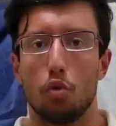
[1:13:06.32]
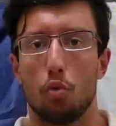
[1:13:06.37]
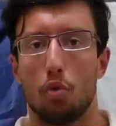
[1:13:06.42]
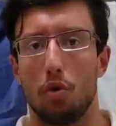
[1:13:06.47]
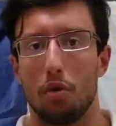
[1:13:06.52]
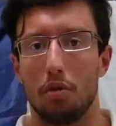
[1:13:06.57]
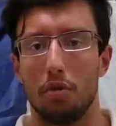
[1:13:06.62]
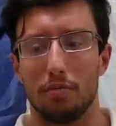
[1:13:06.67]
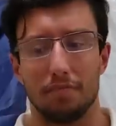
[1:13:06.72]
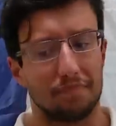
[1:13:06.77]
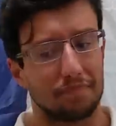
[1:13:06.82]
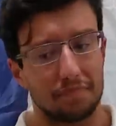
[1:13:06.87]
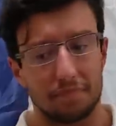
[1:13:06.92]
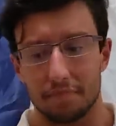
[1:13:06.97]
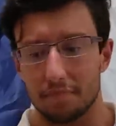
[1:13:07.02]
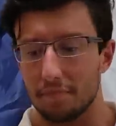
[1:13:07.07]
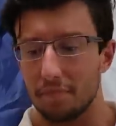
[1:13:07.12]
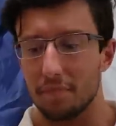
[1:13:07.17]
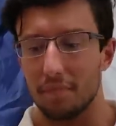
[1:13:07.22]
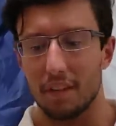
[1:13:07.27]
world
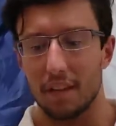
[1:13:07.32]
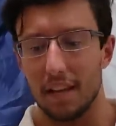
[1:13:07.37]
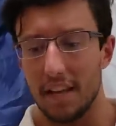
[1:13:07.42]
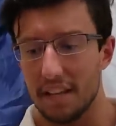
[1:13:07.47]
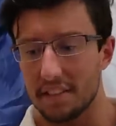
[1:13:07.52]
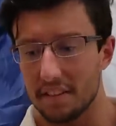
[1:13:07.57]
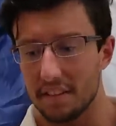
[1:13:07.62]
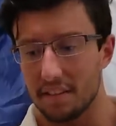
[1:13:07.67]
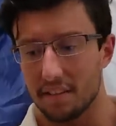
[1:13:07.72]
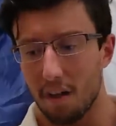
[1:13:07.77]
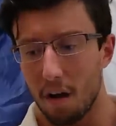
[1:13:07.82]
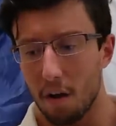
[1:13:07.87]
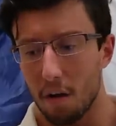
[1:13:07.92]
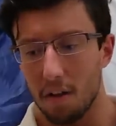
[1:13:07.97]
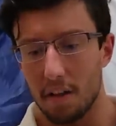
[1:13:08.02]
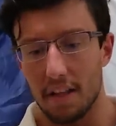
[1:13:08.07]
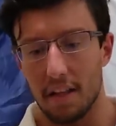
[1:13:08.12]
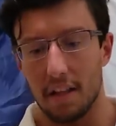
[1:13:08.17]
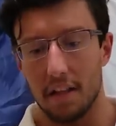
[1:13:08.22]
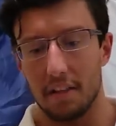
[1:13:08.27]
is
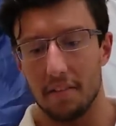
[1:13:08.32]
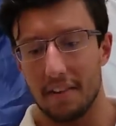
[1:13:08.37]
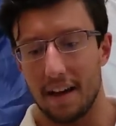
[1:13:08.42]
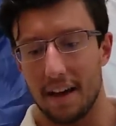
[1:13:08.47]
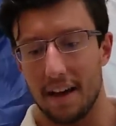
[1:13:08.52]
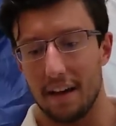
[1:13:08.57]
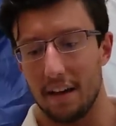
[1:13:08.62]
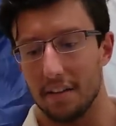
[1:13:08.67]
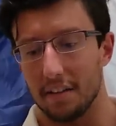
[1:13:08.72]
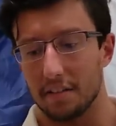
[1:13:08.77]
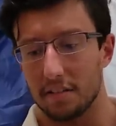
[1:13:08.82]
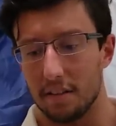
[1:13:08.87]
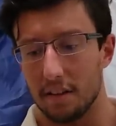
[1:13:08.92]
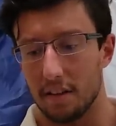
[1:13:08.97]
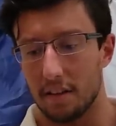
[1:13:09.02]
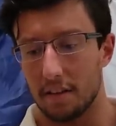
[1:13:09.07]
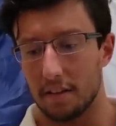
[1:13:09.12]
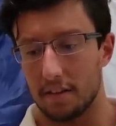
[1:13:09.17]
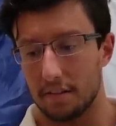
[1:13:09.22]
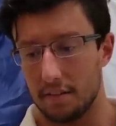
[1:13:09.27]
entirely
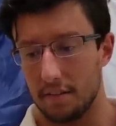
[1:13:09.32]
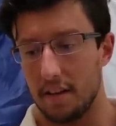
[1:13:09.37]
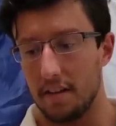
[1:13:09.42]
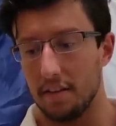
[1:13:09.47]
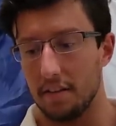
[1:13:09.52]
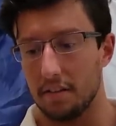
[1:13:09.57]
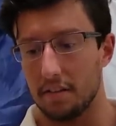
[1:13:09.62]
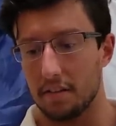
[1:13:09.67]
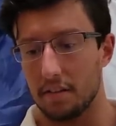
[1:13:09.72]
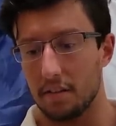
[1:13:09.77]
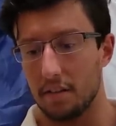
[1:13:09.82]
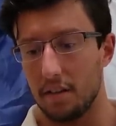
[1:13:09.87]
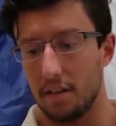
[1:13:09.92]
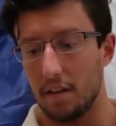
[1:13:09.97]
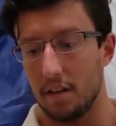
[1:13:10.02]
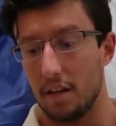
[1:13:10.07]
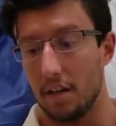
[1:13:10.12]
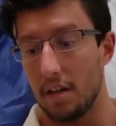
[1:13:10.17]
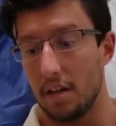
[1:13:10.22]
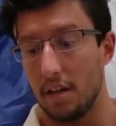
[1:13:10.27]
nihilistic, since
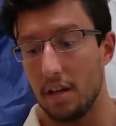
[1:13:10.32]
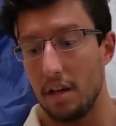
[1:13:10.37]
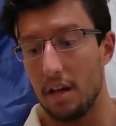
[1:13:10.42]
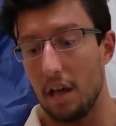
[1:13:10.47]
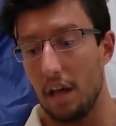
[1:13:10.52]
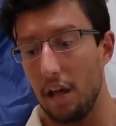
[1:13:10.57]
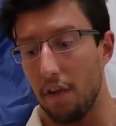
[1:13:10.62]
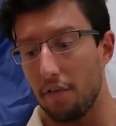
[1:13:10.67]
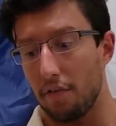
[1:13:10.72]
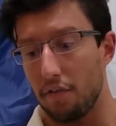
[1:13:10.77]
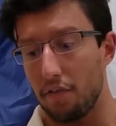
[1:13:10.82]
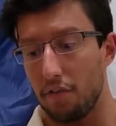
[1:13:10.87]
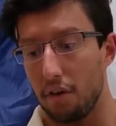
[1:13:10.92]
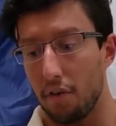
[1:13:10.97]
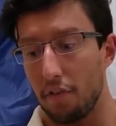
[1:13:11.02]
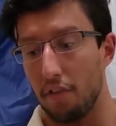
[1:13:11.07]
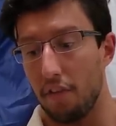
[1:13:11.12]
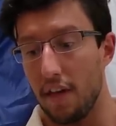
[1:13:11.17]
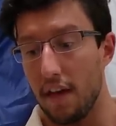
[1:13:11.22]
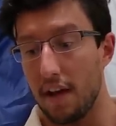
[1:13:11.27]
if
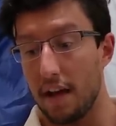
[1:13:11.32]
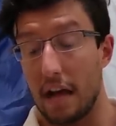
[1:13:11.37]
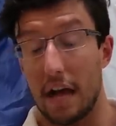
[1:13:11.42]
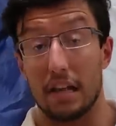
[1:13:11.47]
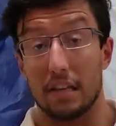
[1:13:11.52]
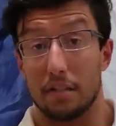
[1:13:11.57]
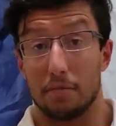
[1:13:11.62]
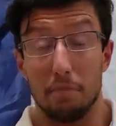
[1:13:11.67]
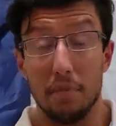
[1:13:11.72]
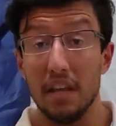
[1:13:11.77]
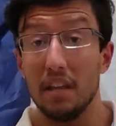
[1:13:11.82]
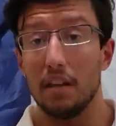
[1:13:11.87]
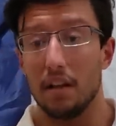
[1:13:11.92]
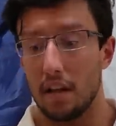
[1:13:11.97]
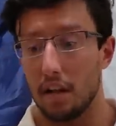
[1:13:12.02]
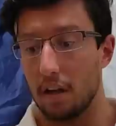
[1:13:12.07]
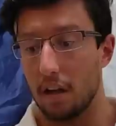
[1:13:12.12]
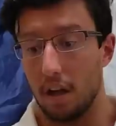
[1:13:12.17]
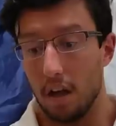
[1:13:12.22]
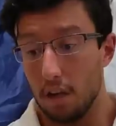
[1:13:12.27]
nothing has
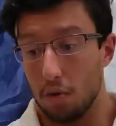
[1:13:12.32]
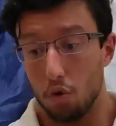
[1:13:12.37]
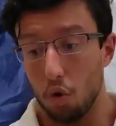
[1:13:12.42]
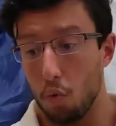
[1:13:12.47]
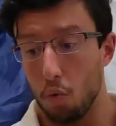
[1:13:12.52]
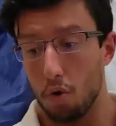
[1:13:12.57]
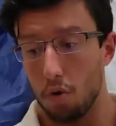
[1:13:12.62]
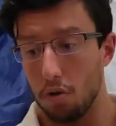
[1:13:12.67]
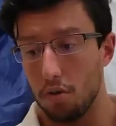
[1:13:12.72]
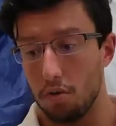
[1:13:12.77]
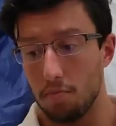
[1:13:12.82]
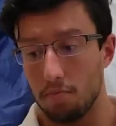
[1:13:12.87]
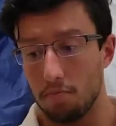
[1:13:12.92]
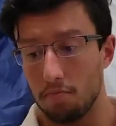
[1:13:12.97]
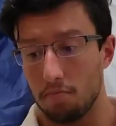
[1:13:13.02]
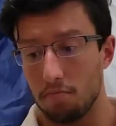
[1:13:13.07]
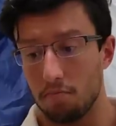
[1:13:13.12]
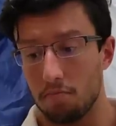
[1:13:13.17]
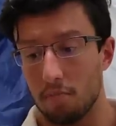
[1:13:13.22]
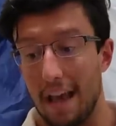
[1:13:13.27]
meaning in the world
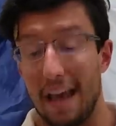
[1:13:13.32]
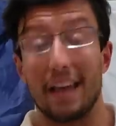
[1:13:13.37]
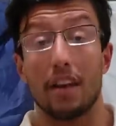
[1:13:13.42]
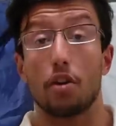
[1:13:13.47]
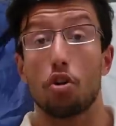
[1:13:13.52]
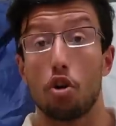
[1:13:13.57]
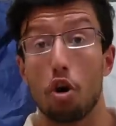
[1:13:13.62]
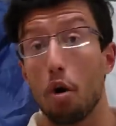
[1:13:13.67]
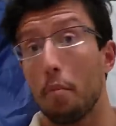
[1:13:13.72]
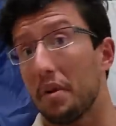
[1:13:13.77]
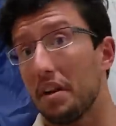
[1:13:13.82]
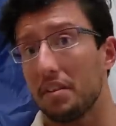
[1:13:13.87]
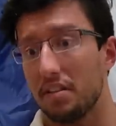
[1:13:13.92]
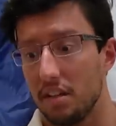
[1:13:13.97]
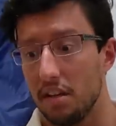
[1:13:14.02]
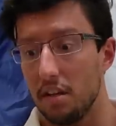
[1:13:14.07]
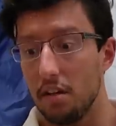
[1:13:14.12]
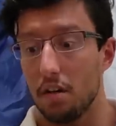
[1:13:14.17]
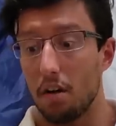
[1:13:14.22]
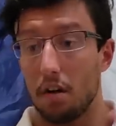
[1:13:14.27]
and
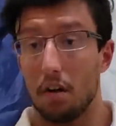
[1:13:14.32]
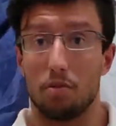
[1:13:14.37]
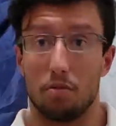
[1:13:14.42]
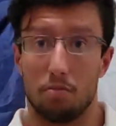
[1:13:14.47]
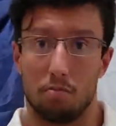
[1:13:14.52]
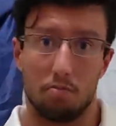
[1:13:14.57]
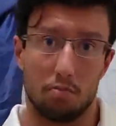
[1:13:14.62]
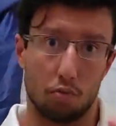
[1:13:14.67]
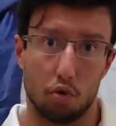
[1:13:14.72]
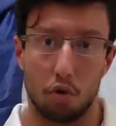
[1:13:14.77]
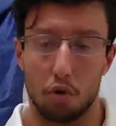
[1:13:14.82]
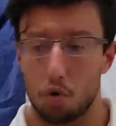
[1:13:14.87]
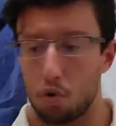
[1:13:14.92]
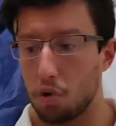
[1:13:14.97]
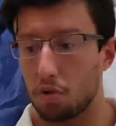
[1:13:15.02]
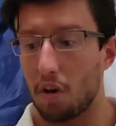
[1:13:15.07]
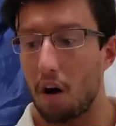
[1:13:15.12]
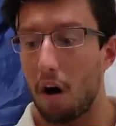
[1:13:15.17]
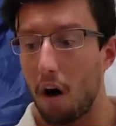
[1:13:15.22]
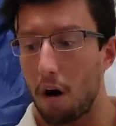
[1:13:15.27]
comedy, quote
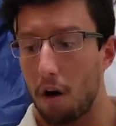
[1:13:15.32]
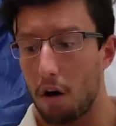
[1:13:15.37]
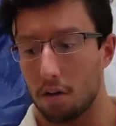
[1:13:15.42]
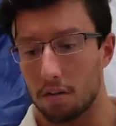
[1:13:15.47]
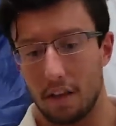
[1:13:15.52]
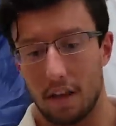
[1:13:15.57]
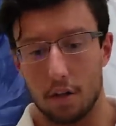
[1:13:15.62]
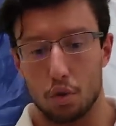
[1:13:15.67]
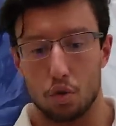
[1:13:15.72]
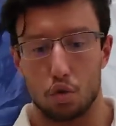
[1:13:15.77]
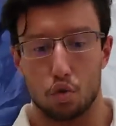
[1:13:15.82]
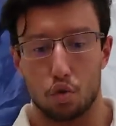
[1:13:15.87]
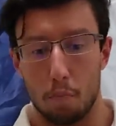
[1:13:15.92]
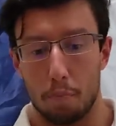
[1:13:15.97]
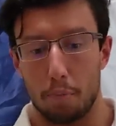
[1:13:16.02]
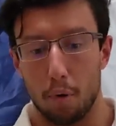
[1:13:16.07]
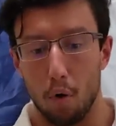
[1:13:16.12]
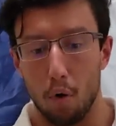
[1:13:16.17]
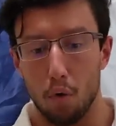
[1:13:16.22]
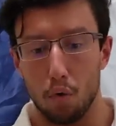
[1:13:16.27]
unquote, art is
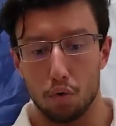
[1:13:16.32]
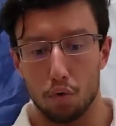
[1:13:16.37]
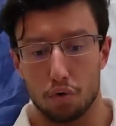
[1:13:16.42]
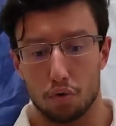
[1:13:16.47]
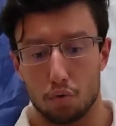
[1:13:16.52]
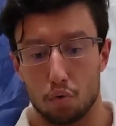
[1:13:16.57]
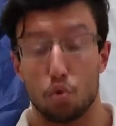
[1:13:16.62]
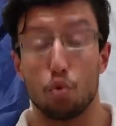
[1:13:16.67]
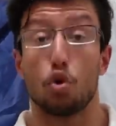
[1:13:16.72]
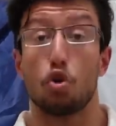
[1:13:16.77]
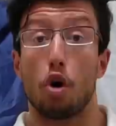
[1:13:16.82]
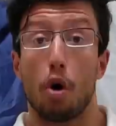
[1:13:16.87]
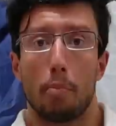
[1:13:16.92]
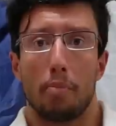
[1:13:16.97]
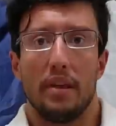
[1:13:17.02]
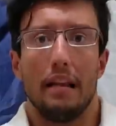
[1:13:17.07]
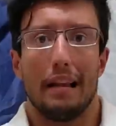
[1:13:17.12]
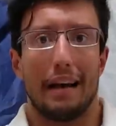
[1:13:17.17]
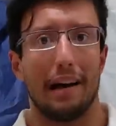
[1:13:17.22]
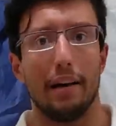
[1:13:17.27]
supposed to
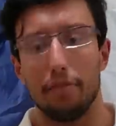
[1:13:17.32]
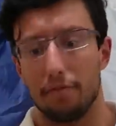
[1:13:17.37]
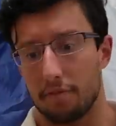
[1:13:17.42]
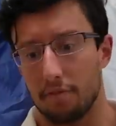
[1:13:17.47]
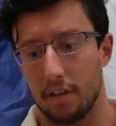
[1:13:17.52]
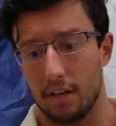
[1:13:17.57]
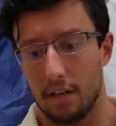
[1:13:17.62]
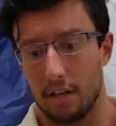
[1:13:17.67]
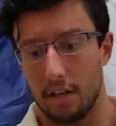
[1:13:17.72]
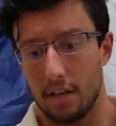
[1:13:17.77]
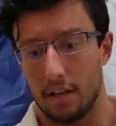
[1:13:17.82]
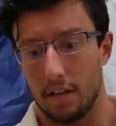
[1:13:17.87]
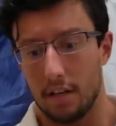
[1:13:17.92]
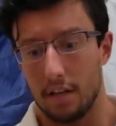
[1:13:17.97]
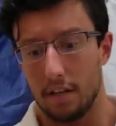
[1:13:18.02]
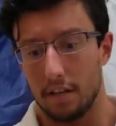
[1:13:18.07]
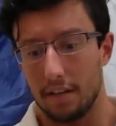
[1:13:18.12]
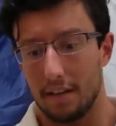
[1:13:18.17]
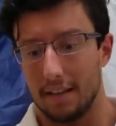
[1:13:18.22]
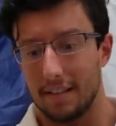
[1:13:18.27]
copy life,
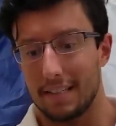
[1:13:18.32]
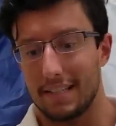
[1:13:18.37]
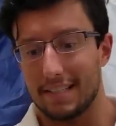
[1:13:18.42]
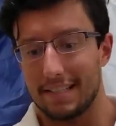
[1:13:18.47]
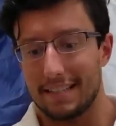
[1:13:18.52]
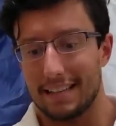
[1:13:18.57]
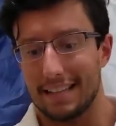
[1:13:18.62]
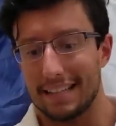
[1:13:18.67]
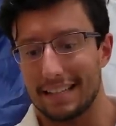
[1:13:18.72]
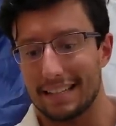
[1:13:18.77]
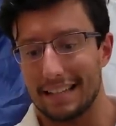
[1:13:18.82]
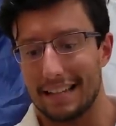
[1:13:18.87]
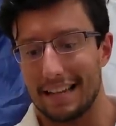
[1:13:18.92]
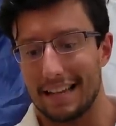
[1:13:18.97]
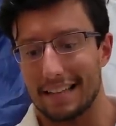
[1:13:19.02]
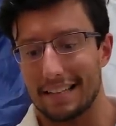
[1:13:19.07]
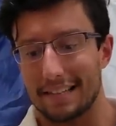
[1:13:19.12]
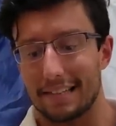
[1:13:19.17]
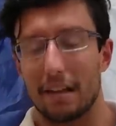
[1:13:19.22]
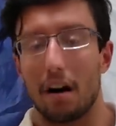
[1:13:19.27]
then
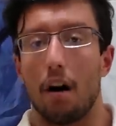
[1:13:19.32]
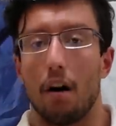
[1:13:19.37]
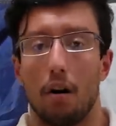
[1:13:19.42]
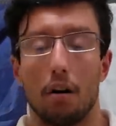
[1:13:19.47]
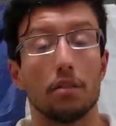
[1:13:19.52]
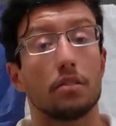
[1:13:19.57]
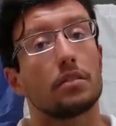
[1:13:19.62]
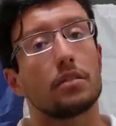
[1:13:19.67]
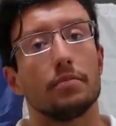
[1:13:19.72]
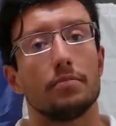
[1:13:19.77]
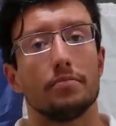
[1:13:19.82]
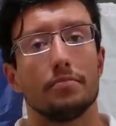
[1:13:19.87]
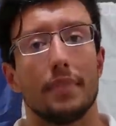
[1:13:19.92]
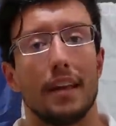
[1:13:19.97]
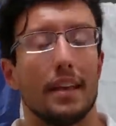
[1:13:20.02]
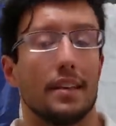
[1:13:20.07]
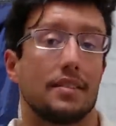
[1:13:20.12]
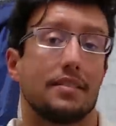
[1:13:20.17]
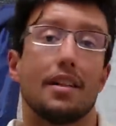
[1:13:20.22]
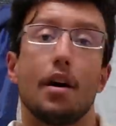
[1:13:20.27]
senseless art
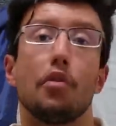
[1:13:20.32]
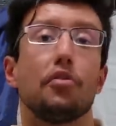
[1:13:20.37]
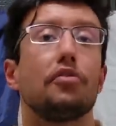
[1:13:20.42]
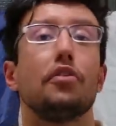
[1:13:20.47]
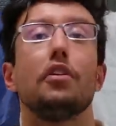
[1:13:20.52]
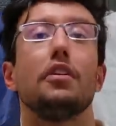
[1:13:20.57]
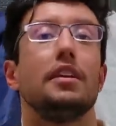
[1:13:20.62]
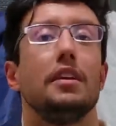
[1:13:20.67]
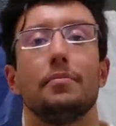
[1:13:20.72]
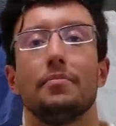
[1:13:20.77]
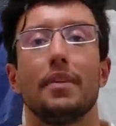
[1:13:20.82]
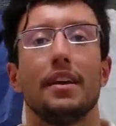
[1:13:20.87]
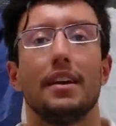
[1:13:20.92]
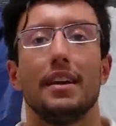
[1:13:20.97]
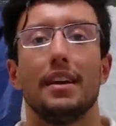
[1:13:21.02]
is now funny.